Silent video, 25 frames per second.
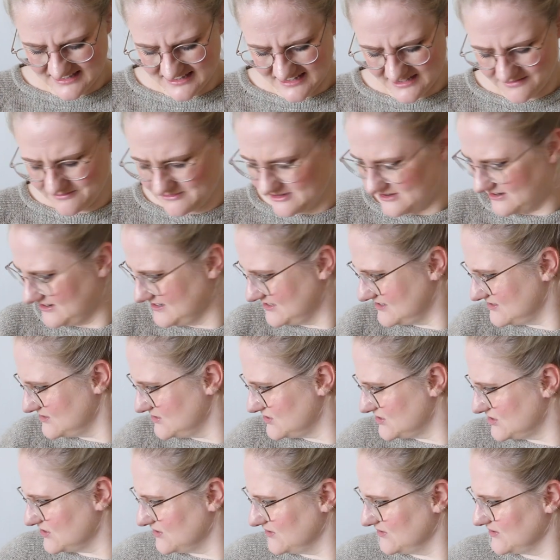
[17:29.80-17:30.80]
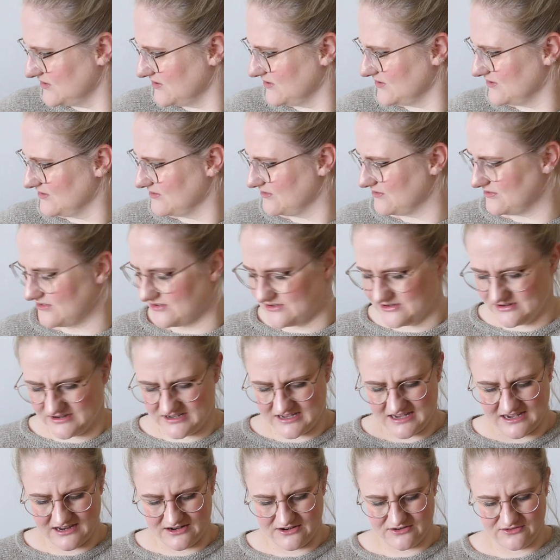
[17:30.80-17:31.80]
I'm going to show you the
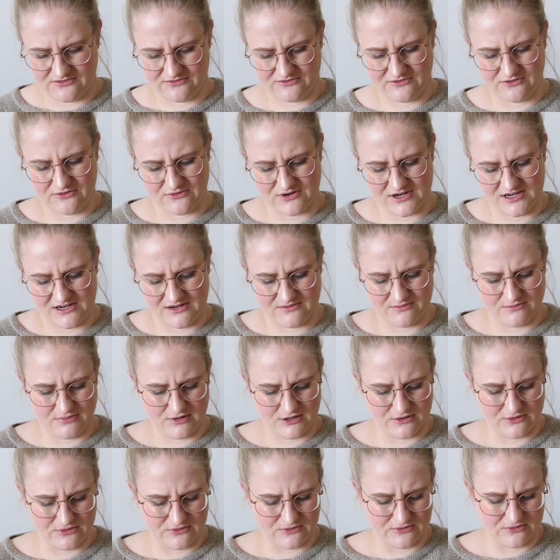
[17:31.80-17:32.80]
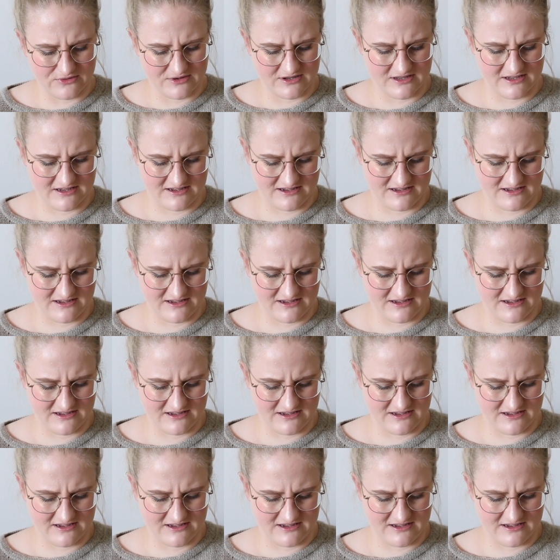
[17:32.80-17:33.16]
kind of green blue